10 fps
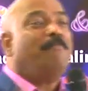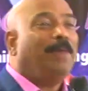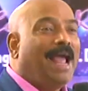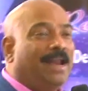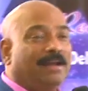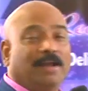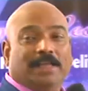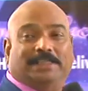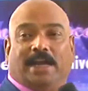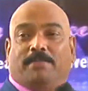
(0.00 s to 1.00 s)
a plan.
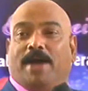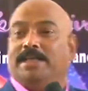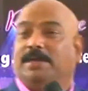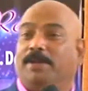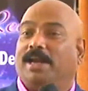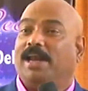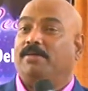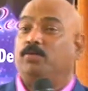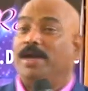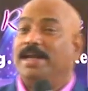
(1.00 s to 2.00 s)
Jeremiah chapter
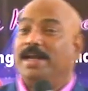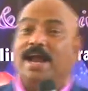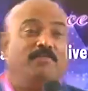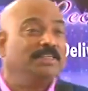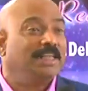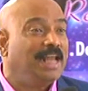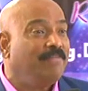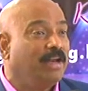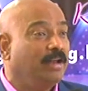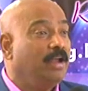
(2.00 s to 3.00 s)
29, verse
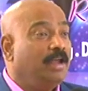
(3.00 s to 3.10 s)
11.